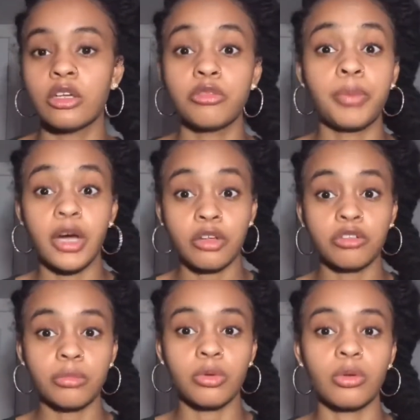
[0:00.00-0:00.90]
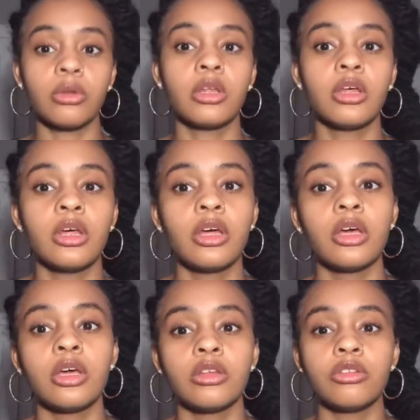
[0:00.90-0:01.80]
It's possible
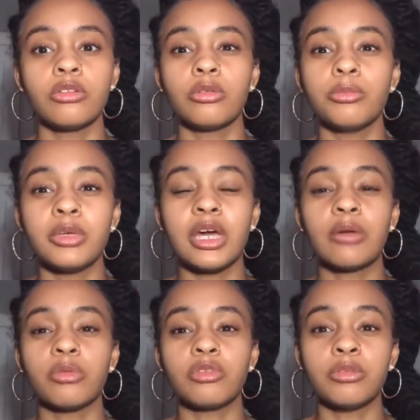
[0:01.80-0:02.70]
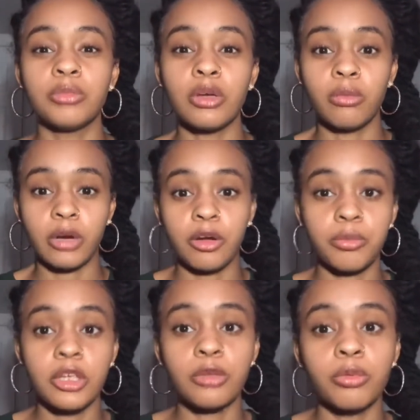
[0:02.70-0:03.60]
to be able to be
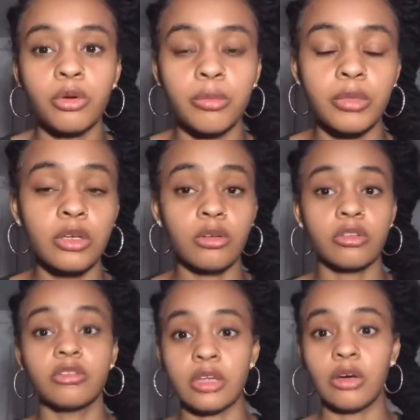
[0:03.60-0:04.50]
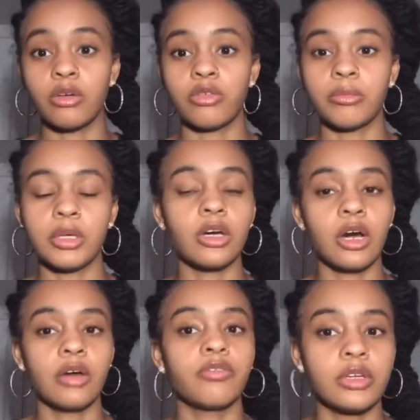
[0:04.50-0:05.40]
around people and be yourself and be
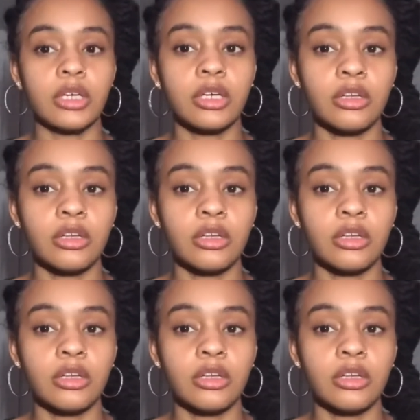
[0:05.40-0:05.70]
confident,